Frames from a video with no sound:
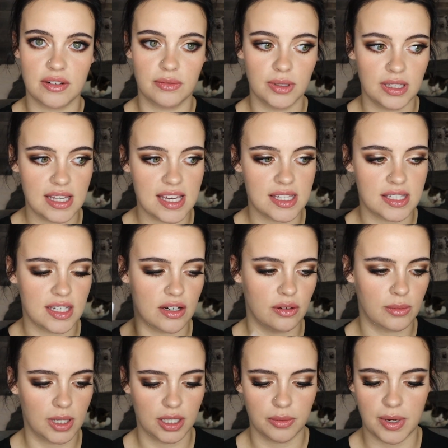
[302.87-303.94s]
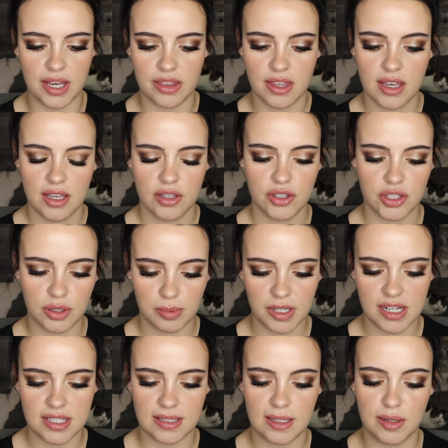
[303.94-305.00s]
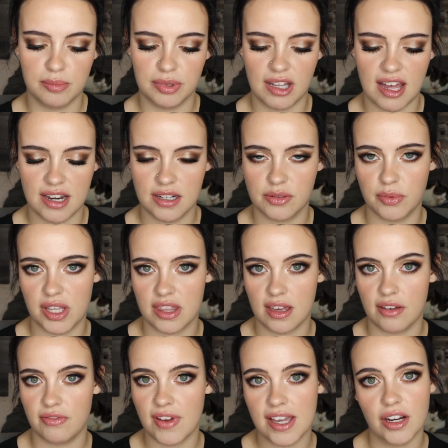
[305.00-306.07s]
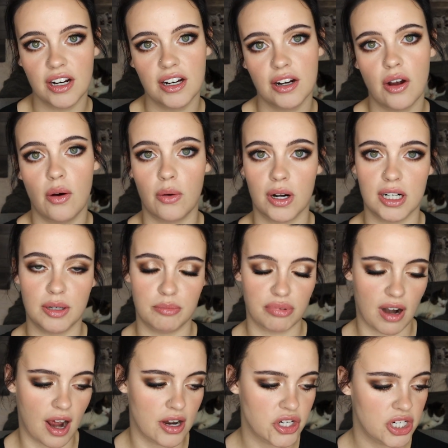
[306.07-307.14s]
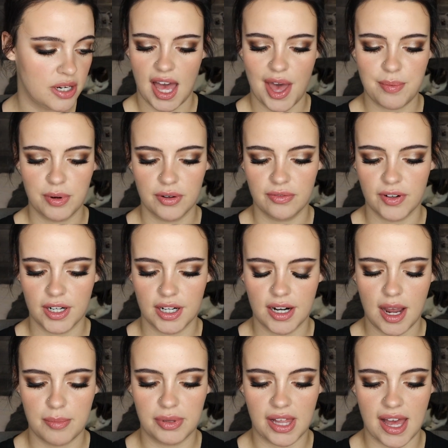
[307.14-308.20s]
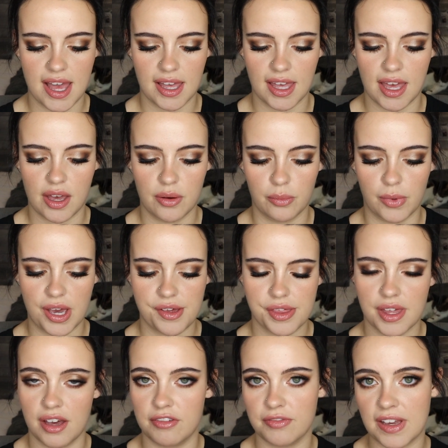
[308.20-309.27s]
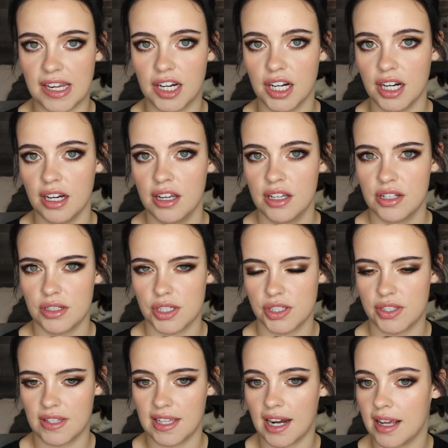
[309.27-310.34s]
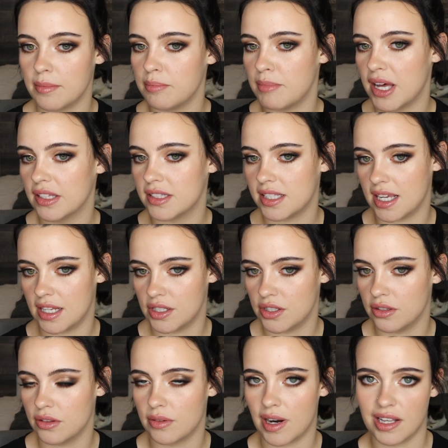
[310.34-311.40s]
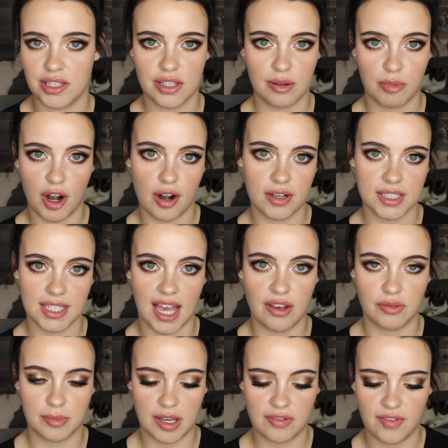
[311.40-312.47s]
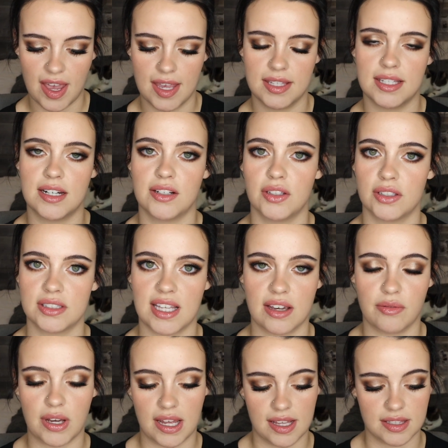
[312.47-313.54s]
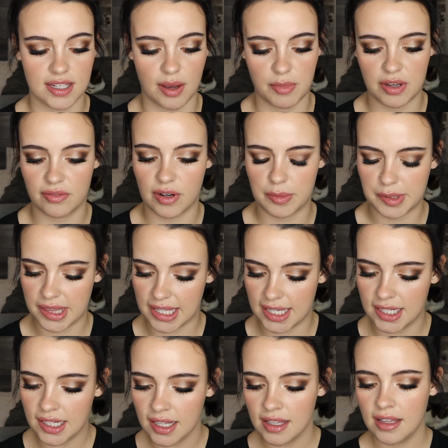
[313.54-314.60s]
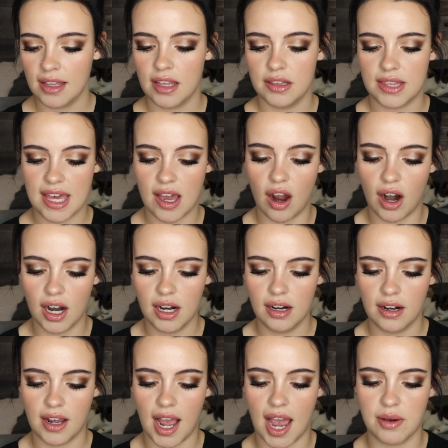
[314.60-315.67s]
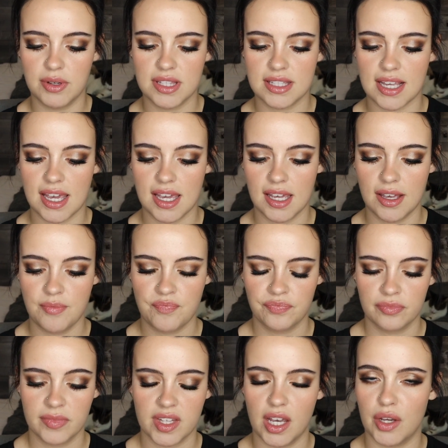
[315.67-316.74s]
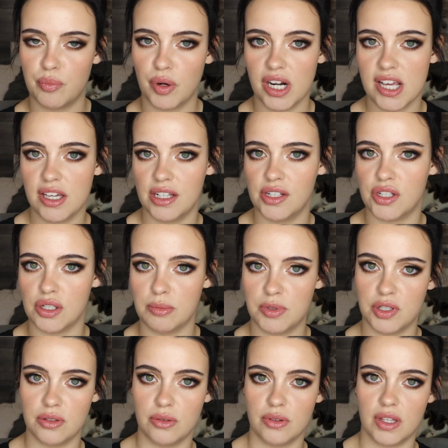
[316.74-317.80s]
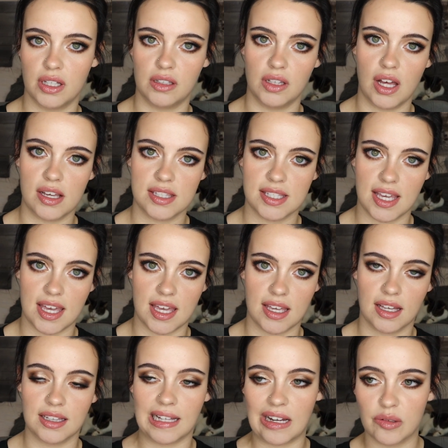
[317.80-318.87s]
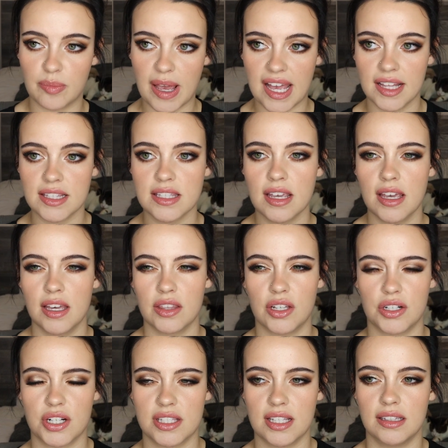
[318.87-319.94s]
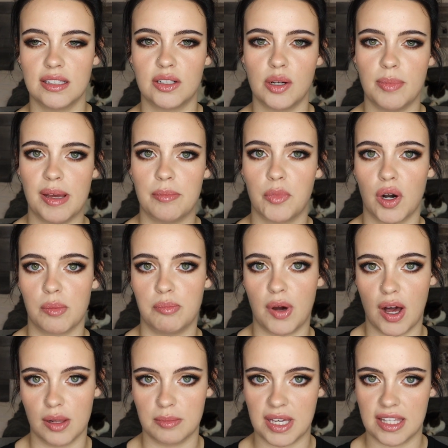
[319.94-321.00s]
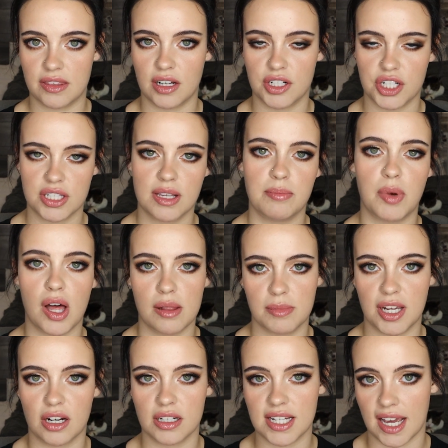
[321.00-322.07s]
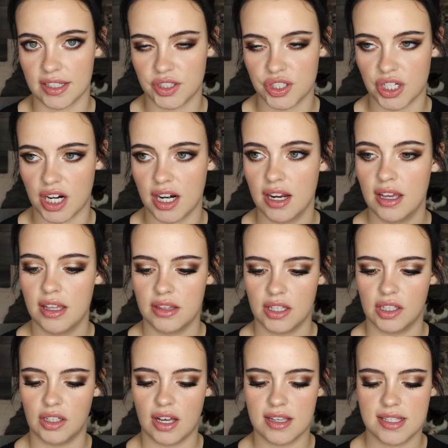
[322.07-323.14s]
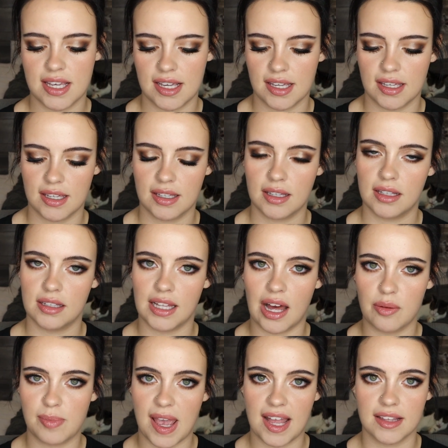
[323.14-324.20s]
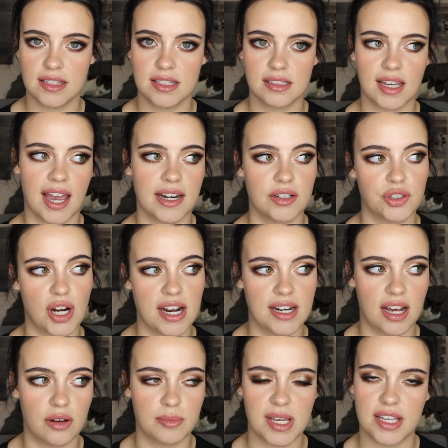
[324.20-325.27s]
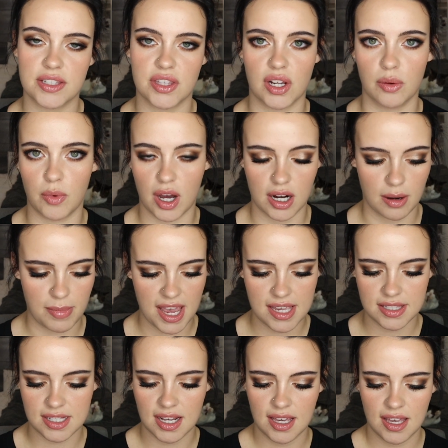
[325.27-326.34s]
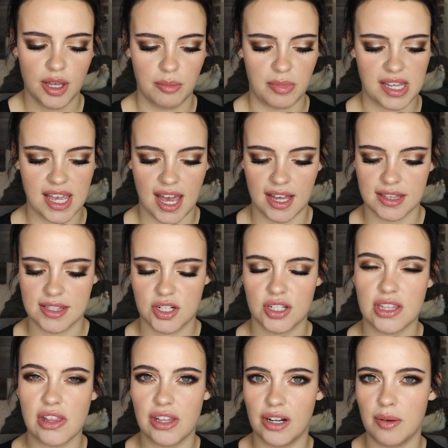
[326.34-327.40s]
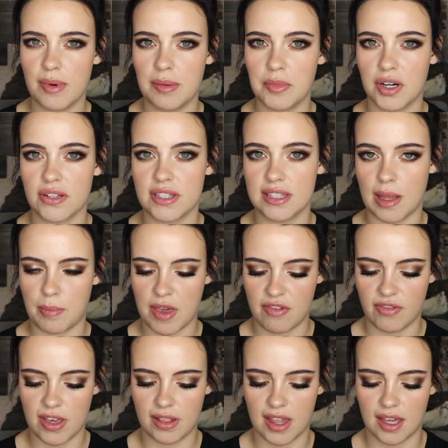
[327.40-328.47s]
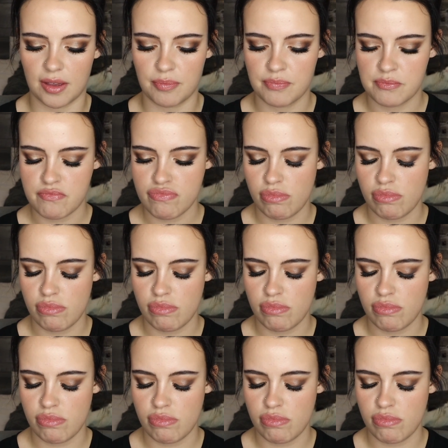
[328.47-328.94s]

They're really easy to work with, super easy to blend with a finger or a brush. I prefer applying it with a finger just so that it melts into the rest of the products I have on my face and it looks like it's coming from within. They are, I would say, a pretty good dupe to the Glossier Cloud Paints. They're just a little bit more balmy. They're just a balmier texture. The Glossier Cloud Paints kind of dry down because they're water-based. But yeah, it's just a little bit more slippy feeling.